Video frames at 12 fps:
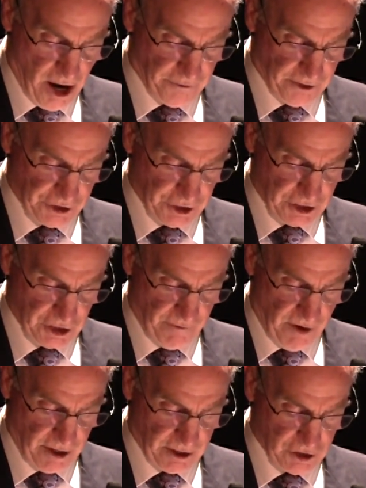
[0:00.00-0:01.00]
On the 6th
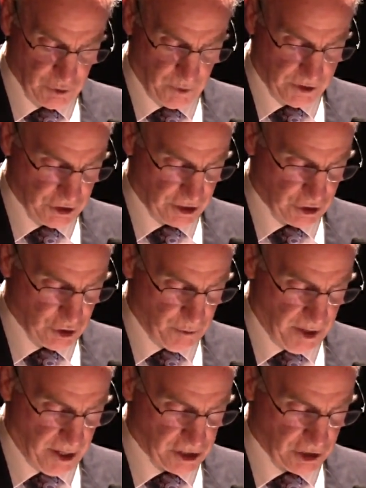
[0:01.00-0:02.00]
of August,
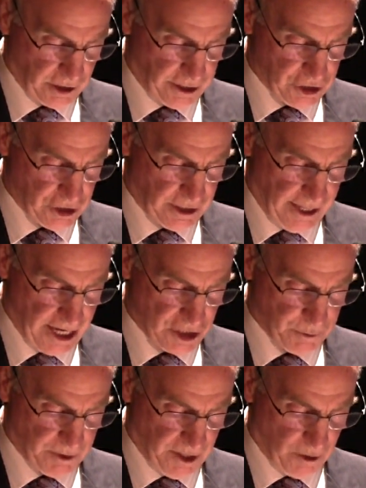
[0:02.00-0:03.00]
162BR's large
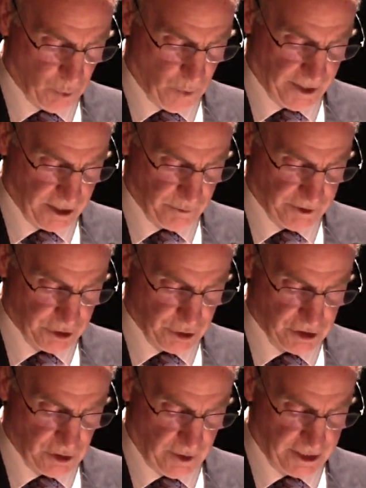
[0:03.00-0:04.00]
detachment at Wick
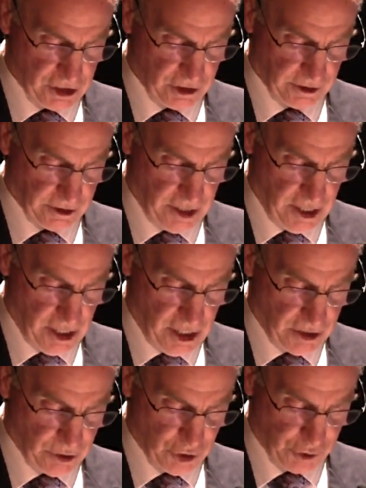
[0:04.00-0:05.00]
returned to Iceland
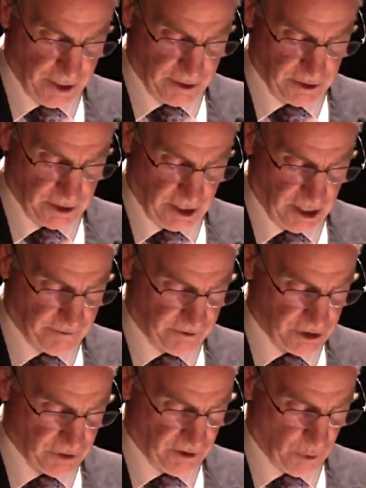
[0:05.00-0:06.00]
to strengthen the
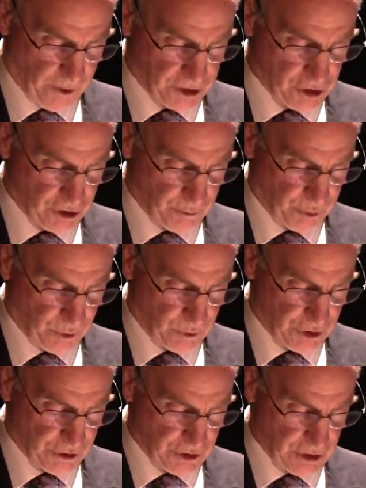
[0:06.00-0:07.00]
coverage of the western
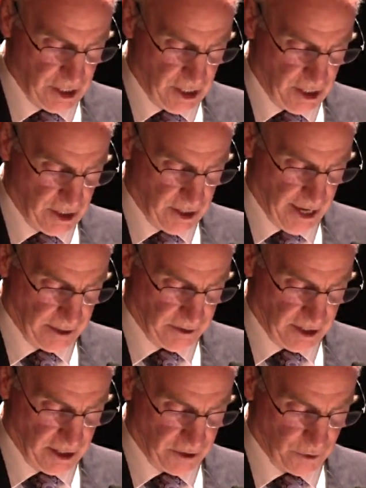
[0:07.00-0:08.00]
approaches and
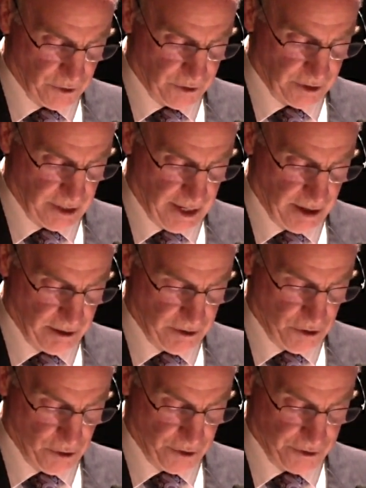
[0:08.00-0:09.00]
the
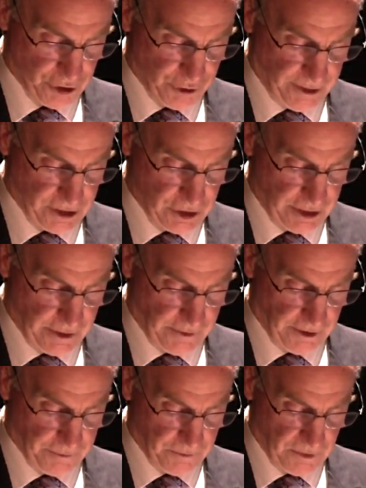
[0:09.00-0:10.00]
northern transit
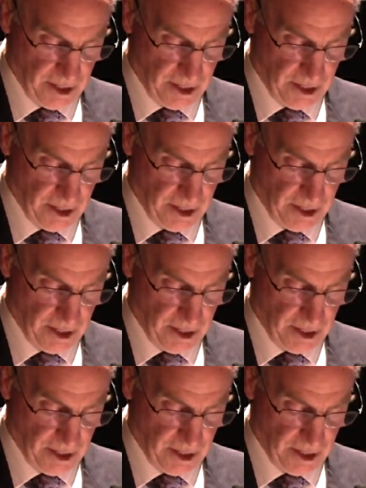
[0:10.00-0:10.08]
area.